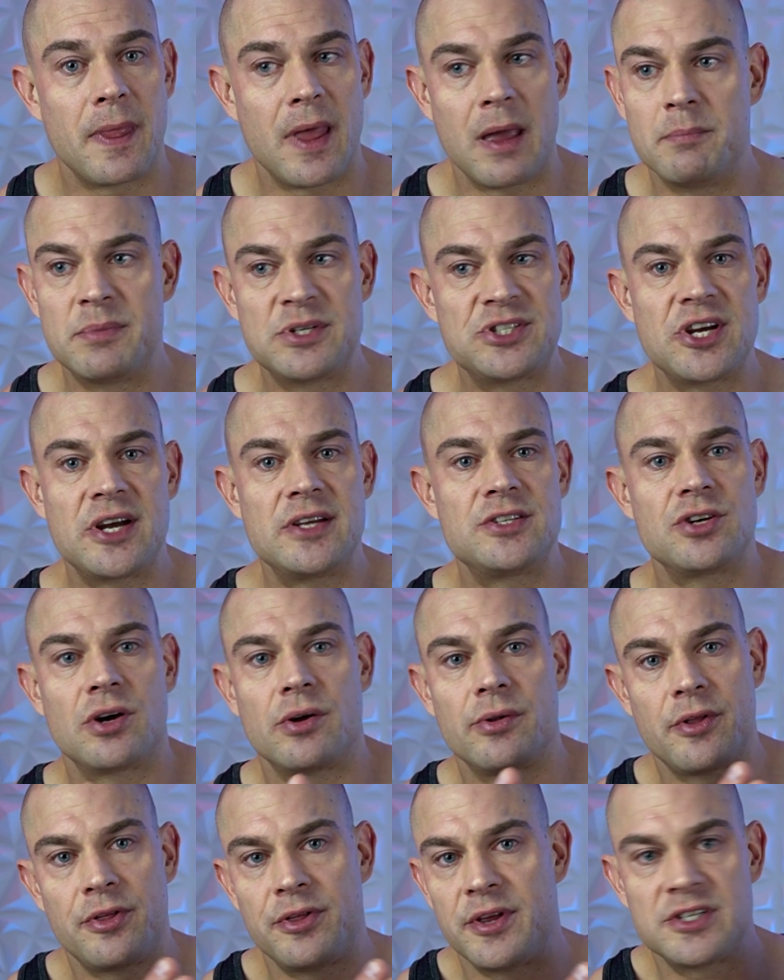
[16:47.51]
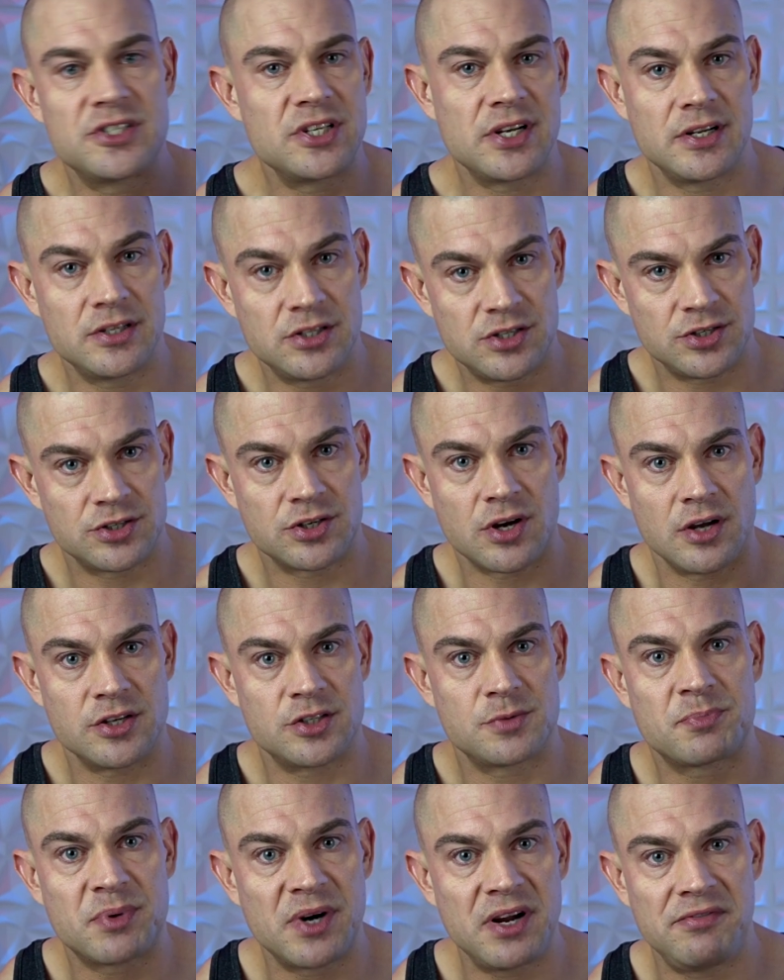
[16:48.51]
And besides all the things that it's
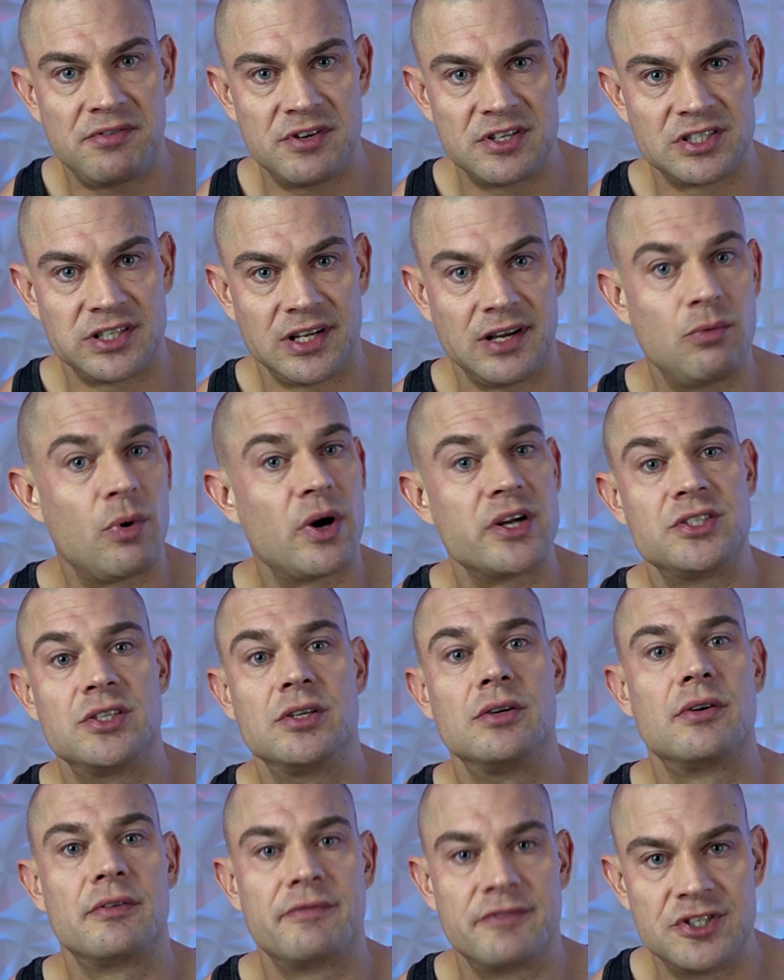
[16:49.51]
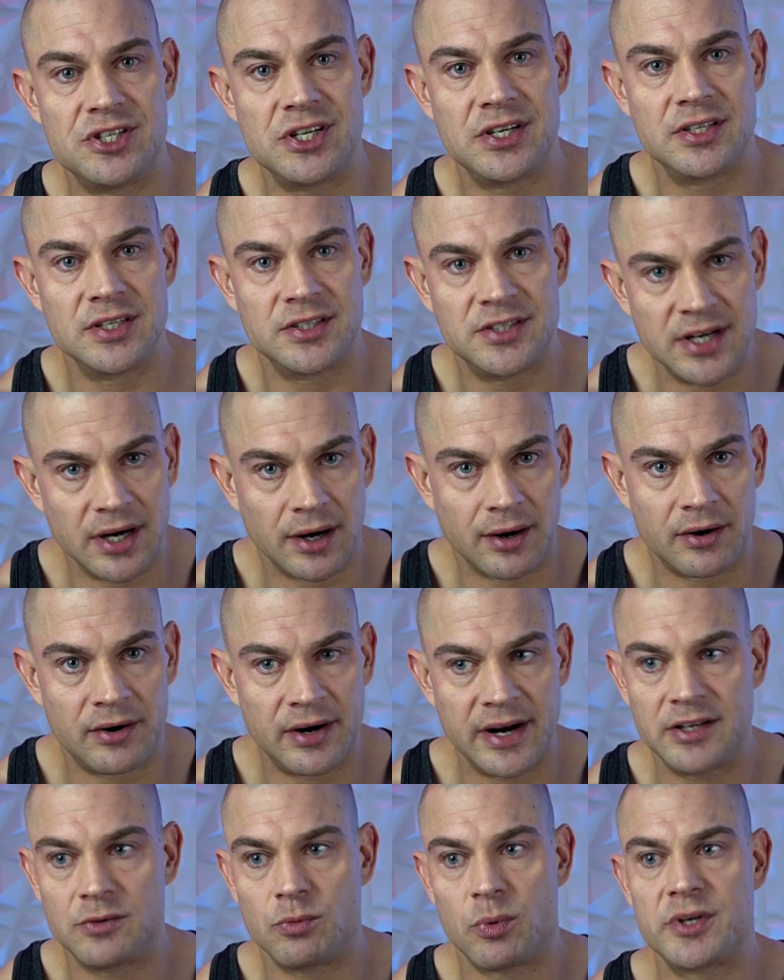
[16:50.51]
discussed previously, watching your physique
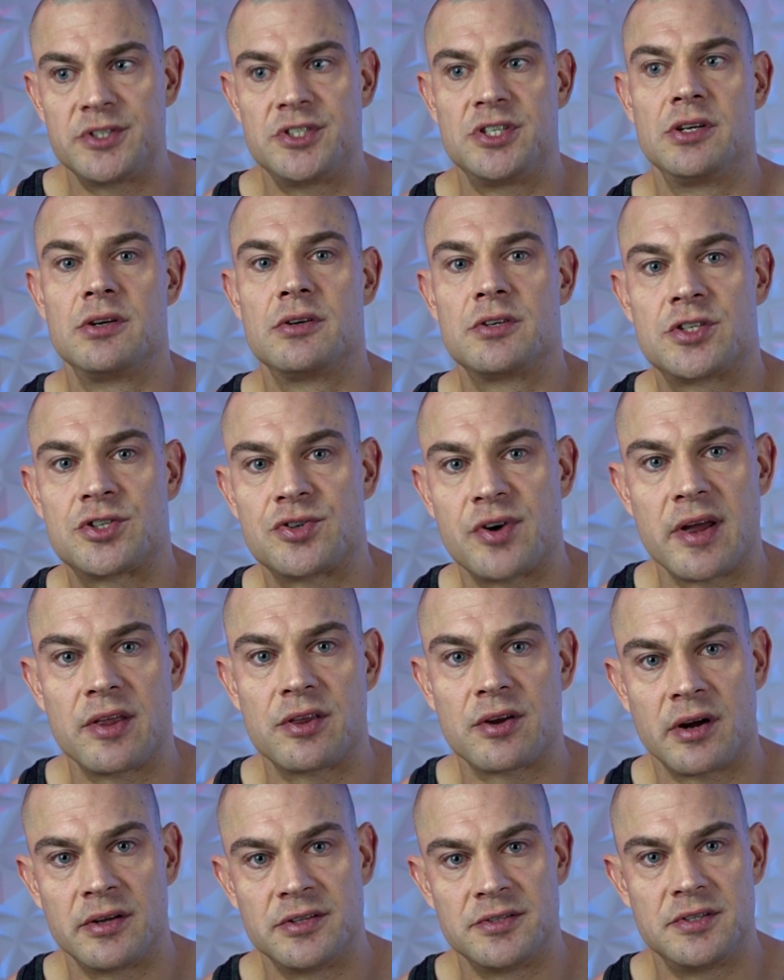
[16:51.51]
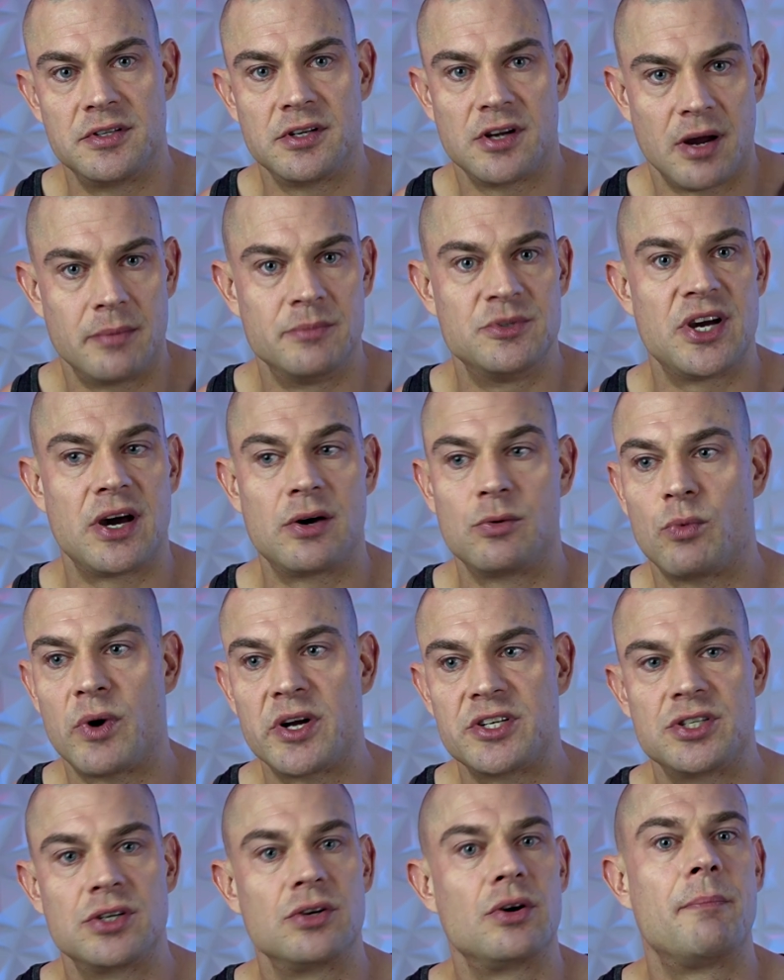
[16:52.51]
deteriorate, watching your strength come down,
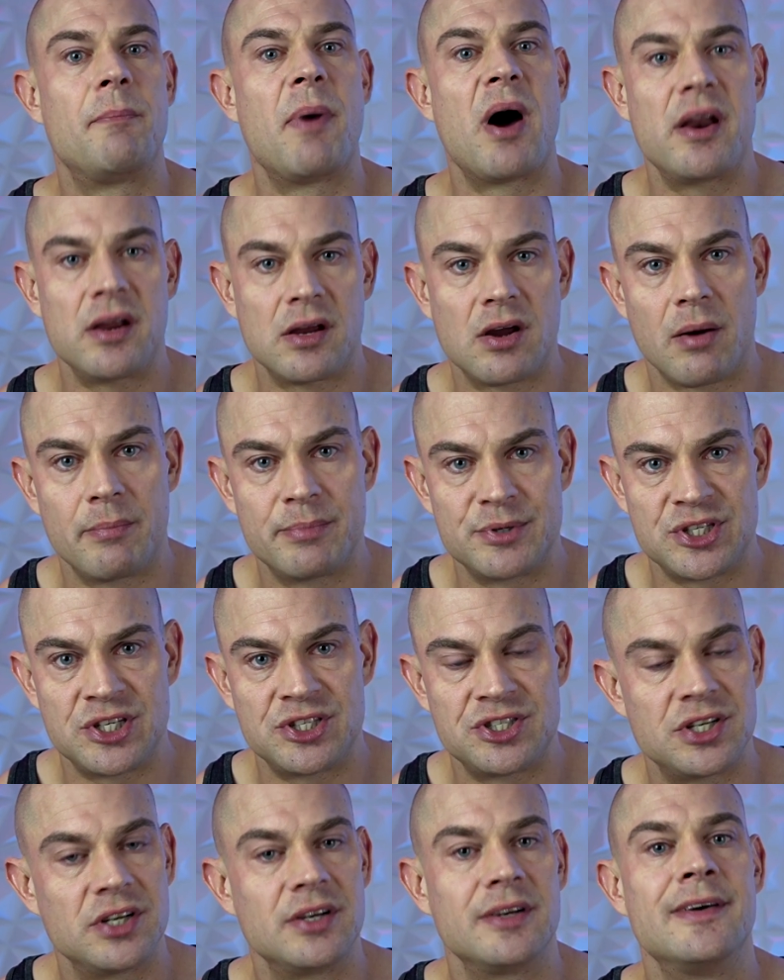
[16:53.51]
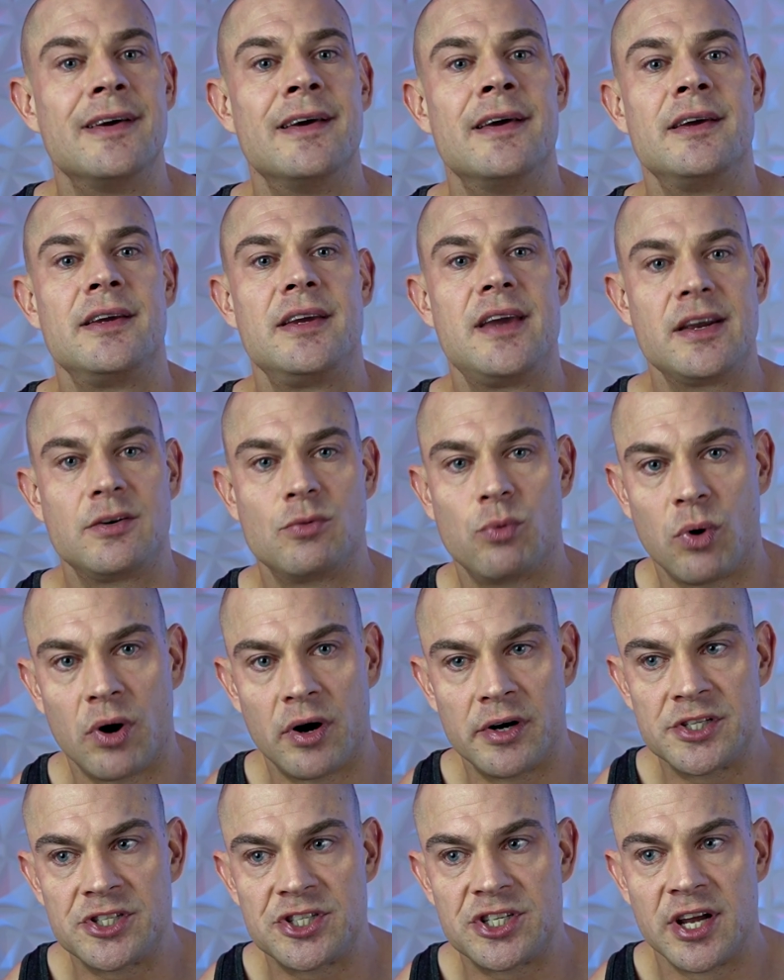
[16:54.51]
watching your body composition get
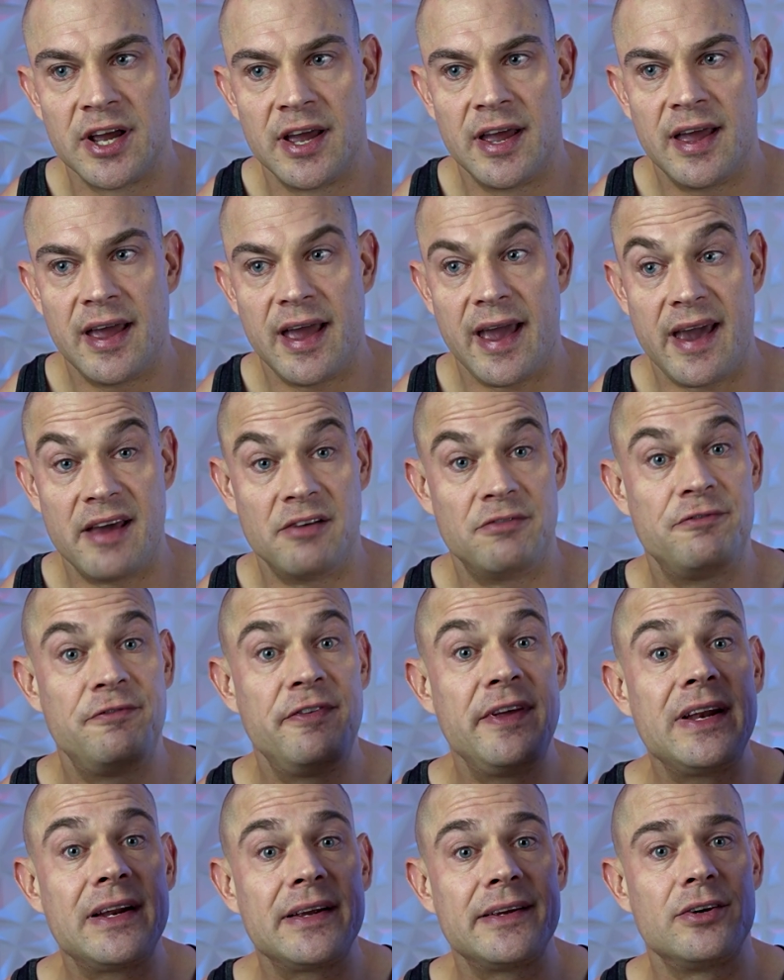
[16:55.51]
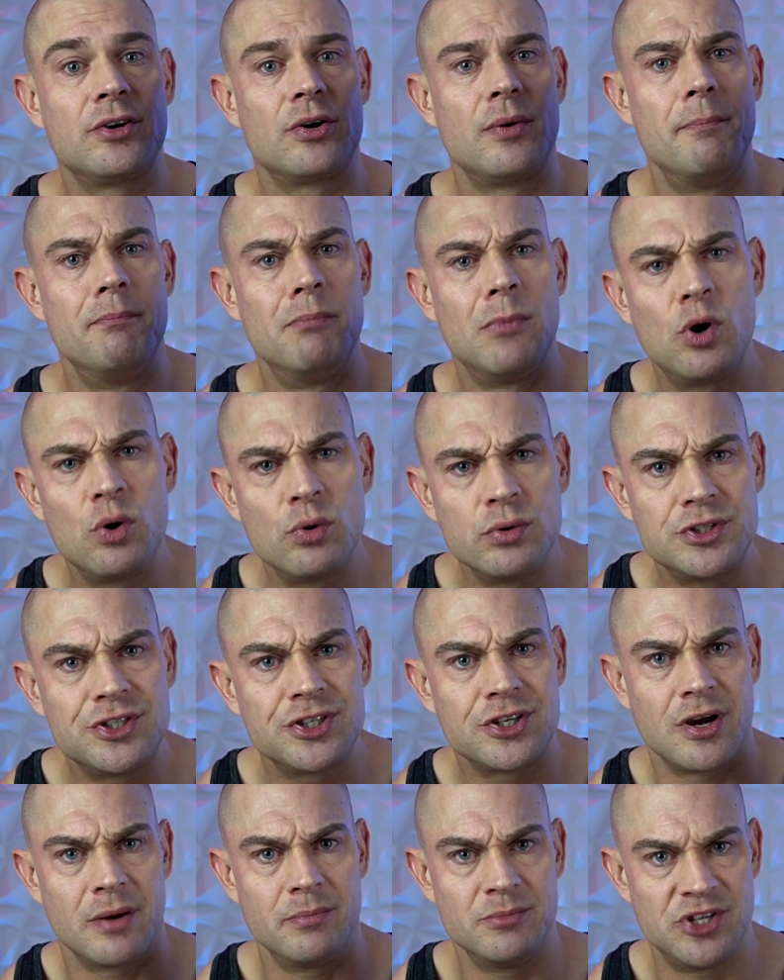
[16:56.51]
worse, and feeling your mood
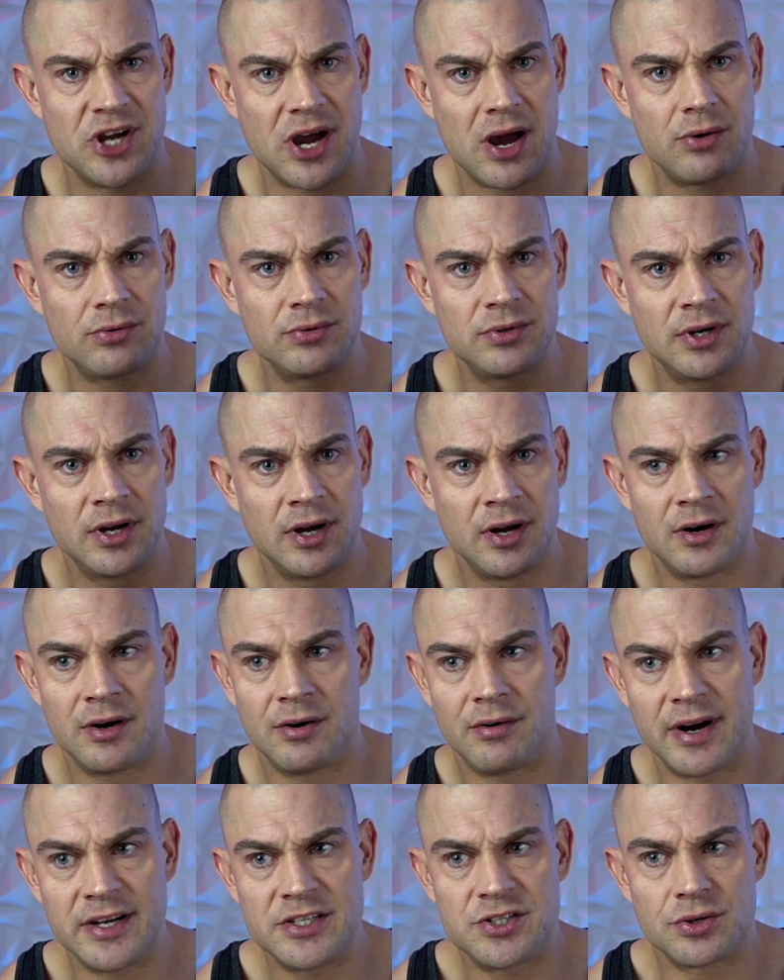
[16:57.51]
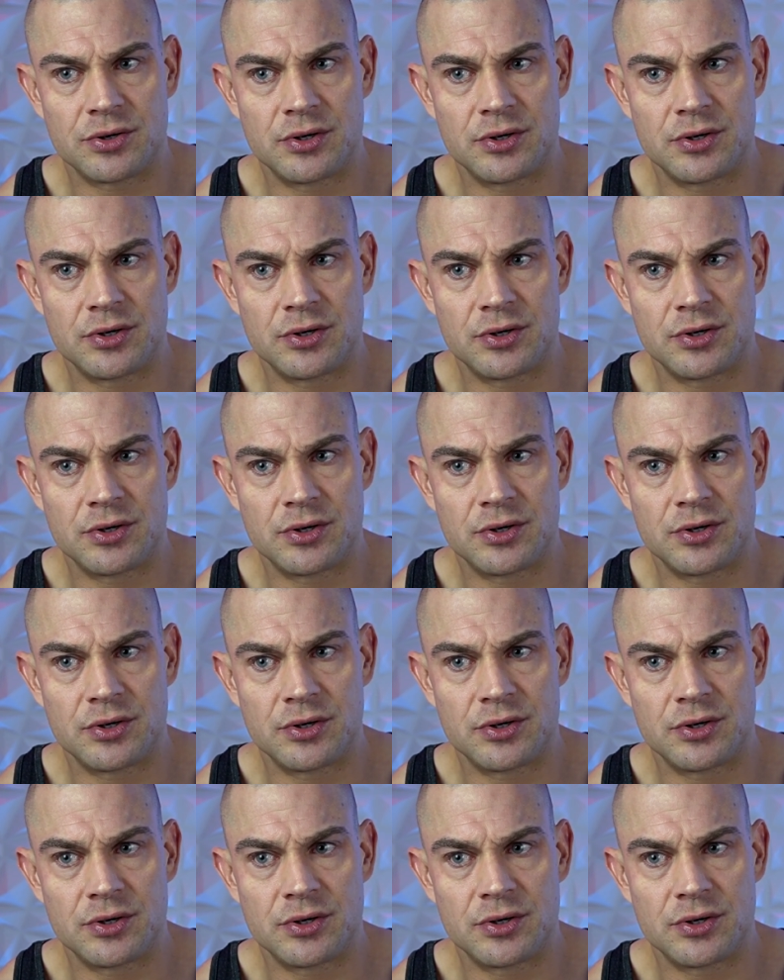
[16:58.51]
come down, right?